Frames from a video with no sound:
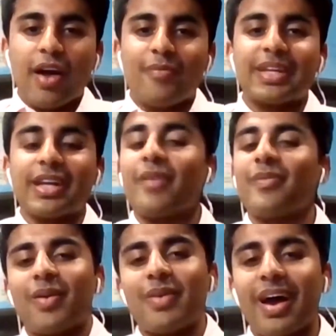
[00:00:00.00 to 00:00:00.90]

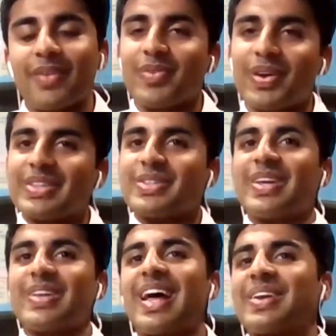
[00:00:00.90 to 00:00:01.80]
I'm not
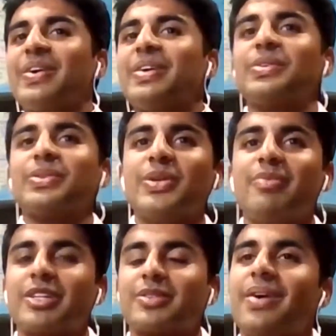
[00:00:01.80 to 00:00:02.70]
allowed to go into it too
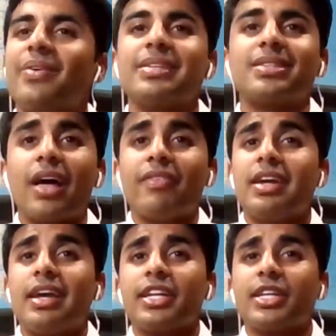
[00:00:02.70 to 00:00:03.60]
much, but someone in his life
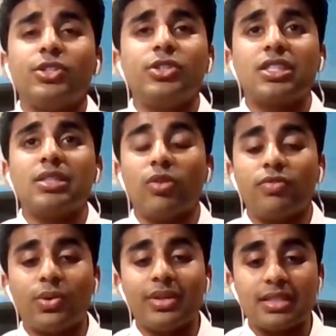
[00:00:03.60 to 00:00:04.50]
had accused him
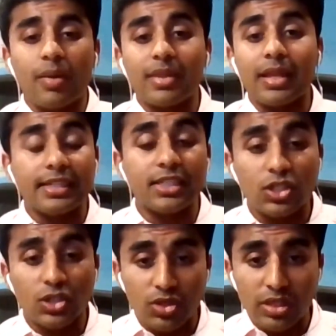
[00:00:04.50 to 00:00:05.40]
of doing something that he didn't